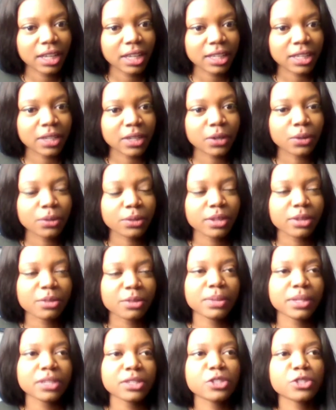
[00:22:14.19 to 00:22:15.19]
There
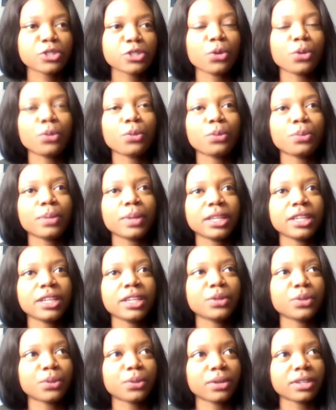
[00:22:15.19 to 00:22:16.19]
have been so
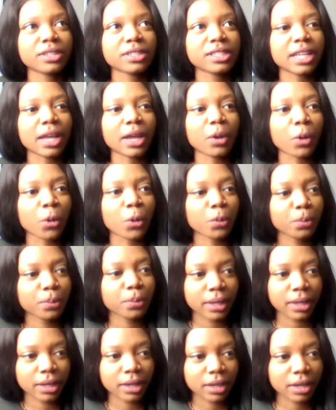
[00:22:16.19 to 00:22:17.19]
many doors that
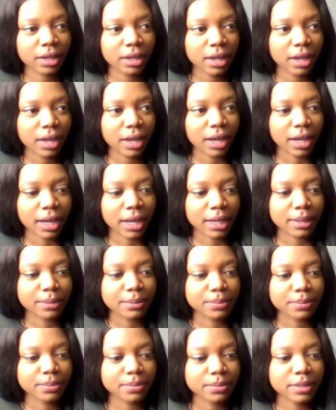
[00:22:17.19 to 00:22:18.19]
opened
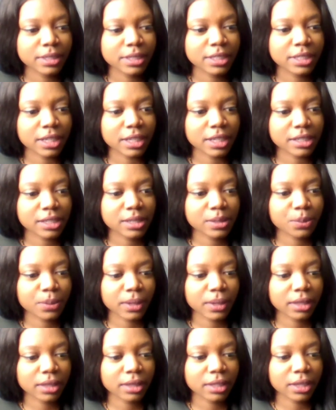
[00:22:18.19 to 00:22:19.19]
just
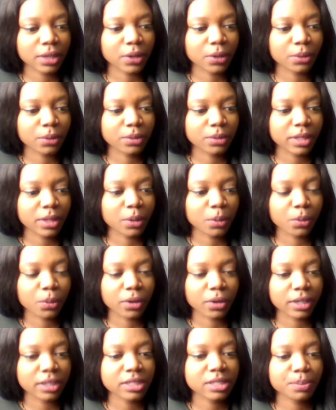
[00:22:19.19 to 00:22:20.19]
with, the
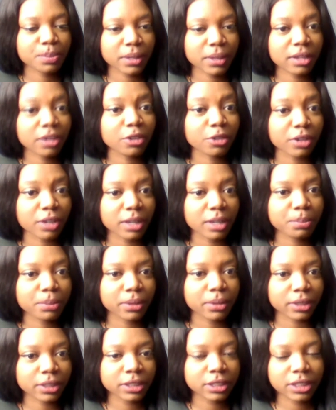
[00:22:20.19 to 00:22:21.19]
award. It's been a great
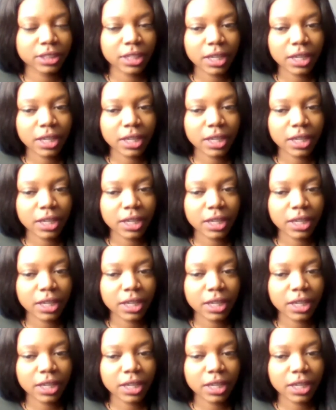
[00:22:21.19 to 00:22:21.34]
push.